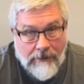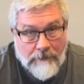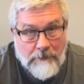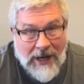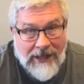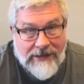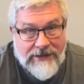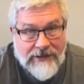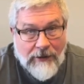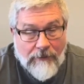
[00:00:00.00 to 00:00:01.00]
by
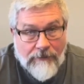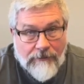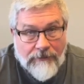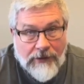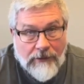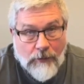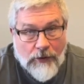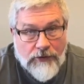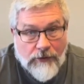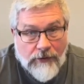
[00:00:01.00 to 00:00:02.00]
itself, then
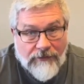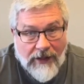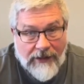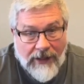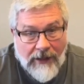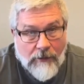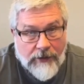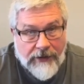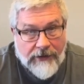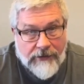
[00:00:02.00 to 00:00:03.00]
what you're going to find
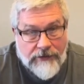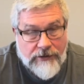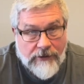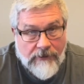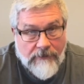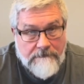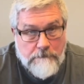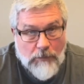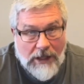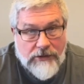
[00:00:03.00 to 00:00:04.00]
out is
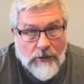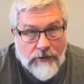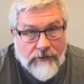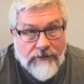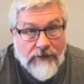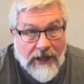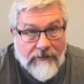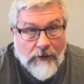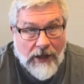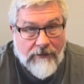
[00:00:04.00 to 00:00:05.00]
it's going to
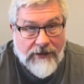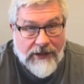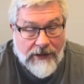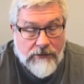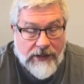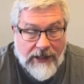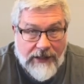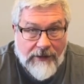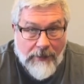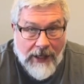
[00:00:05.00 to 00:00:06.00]
flavor everything else
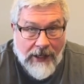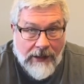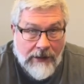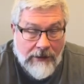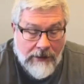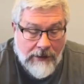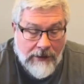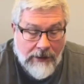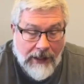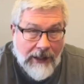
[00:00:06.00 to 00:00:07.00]
in the bag,
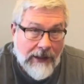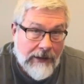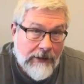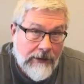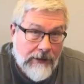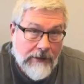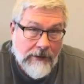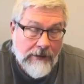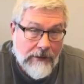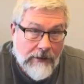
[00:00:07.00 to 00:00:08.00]
and
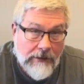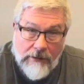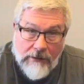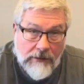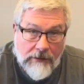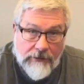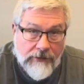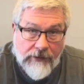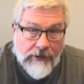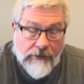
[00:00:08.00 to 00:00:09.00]

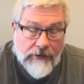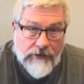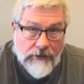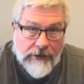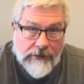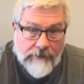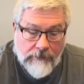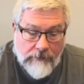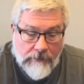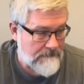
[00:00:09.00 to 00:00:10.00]
you're not going to enjoy it.
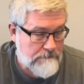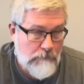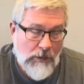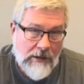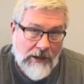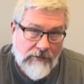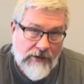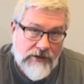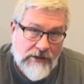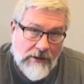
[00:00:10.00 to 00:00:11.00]
Now,
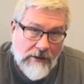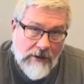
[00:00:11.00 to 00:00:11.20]
this